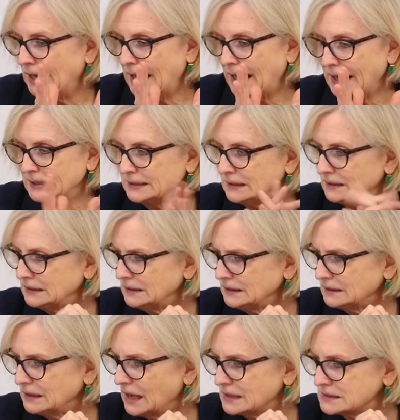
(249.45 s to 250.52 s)
I think
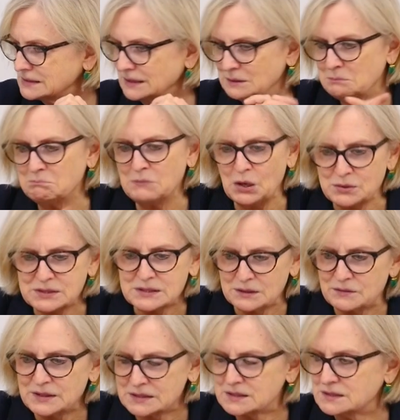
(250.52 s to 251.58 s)
that's it. Most of
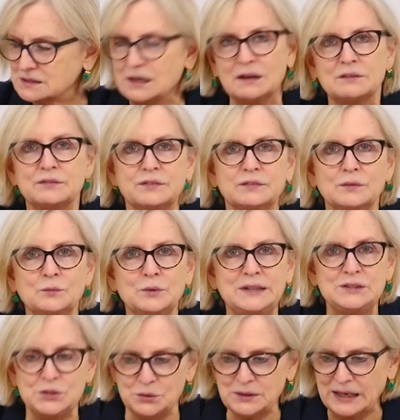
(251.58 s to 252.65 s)
this stuff we
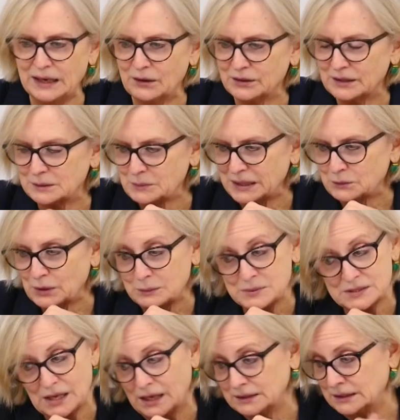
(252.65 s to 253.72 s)
do carry on my
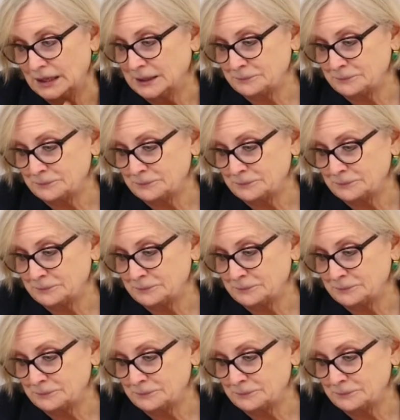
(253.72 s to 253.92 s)
website,